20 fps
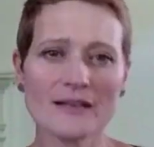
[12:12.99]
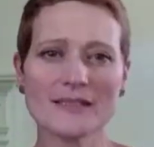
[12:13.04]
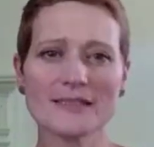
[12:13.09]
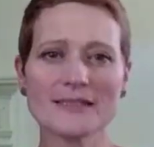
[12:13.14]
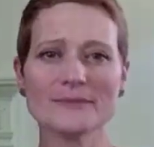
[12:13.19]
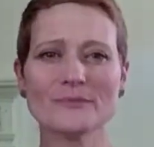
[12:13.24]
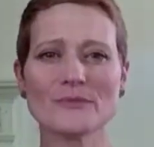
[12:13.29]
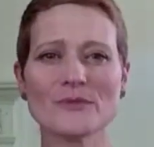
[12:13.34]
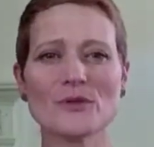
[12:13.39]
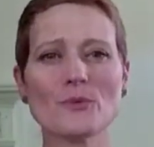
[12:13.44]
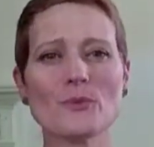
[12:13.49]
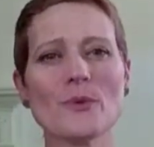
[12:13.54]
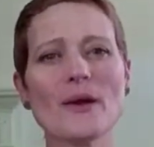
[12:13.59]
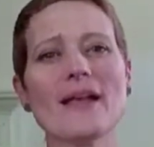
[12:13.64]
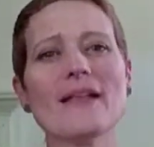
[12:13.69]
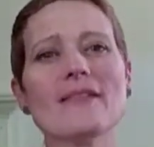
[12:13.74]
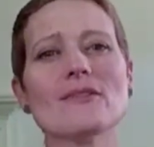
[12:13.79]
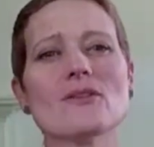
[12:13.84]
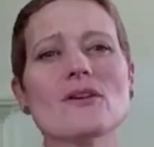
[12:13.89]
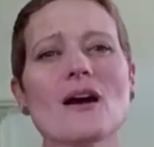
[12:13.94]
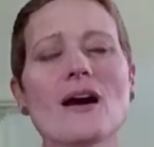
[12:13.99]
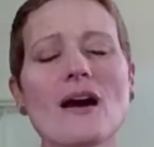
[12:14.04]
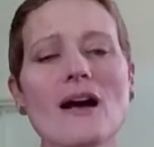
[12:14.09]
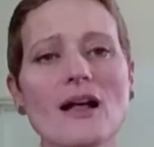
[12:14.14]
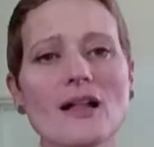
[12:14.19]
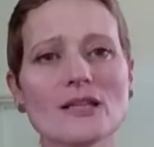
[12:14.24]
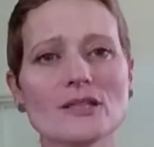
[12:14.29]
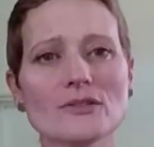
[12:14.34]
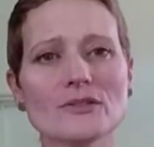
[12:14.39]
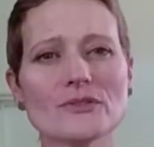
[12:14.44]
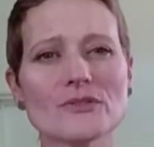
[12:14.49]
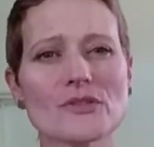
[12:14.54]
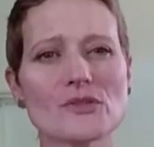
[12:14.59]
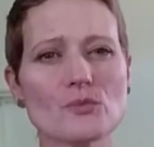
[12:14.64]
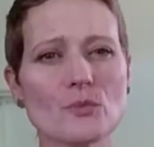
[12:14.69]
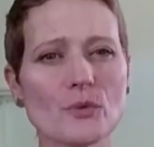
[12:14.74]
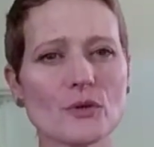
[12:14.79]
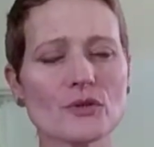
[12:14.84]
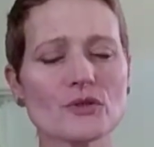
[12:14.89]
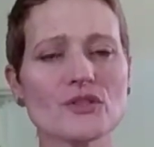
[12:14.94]
The way the
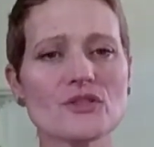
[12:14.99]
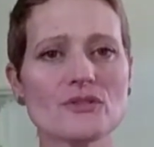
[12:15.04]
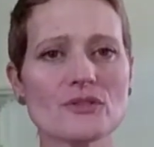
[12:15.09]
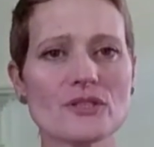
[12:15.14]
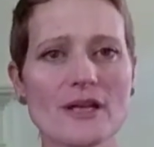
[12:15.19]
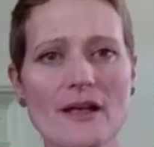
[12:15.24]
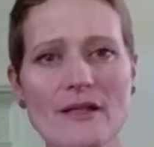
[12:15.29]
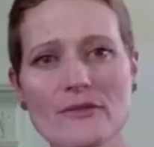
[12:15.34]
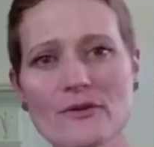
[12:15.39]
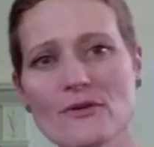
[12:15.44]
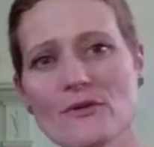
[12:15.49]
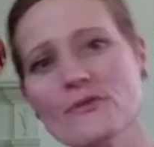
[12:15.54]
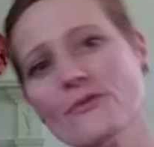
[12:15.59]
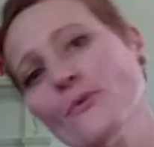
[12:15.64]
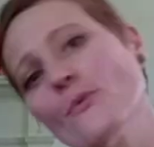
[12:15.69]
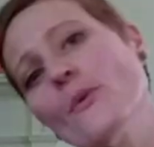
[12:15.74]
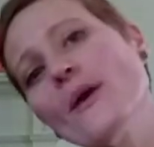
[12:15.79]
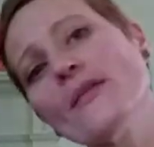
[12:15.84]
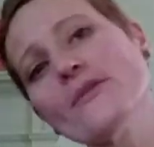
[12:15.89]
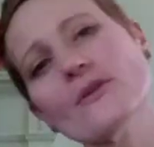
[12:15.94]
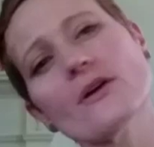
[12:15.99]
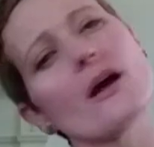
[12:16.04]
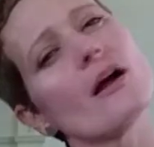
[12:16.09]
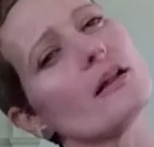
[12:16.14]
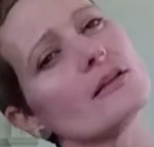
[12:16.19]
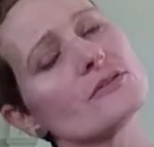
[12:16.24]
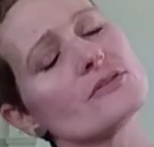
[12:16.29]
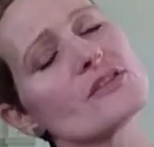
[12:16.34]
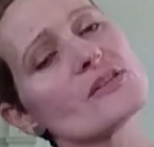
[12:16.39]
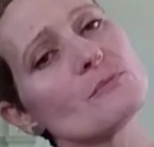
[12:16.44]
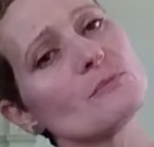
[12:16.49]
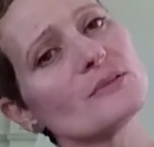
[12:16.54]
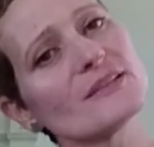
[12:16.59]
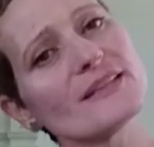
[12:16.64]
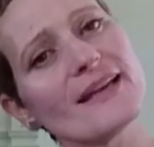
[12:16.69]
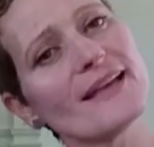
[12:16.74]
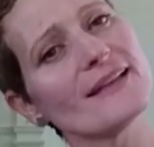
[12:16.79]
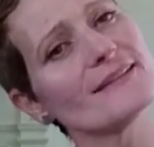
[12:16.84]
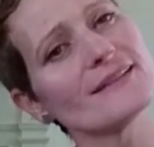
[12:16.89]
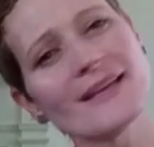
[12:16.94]
colors work together, the way the colors
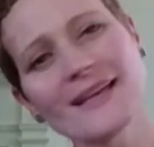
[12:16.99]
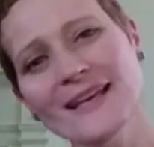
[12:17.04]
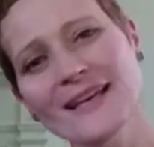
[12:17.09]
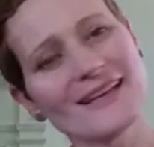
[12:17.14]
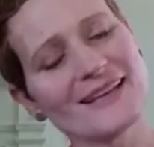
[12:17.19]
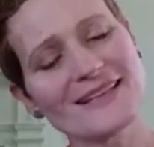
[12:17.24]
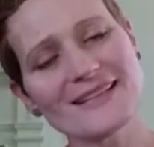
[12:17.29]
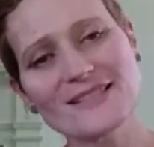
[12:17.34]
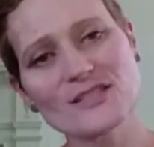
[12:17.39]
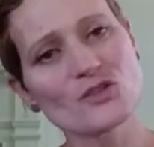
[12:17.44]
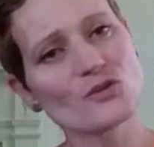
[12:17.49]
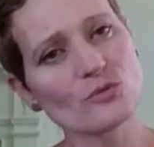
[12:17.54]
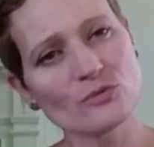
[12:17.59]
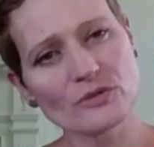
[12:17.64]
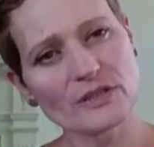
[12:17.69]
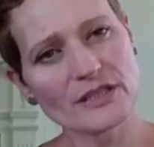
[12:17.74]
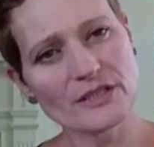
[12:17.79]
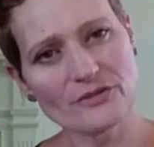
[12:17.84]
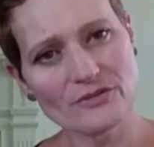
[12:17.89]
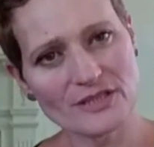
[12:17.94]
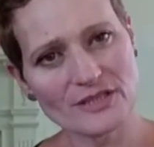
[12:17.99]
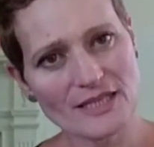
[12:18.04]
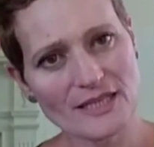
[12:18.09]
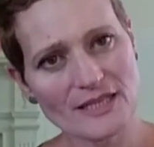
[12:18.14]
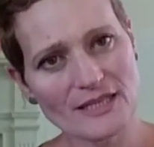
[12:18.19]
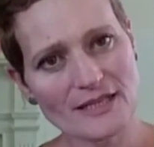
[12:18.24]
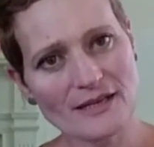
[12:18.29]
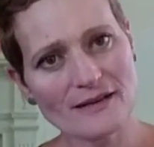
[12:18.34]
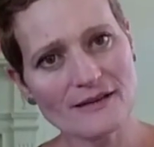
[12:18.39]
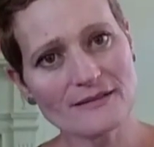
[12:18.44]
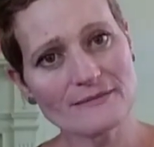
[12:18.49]
blend is truly unique.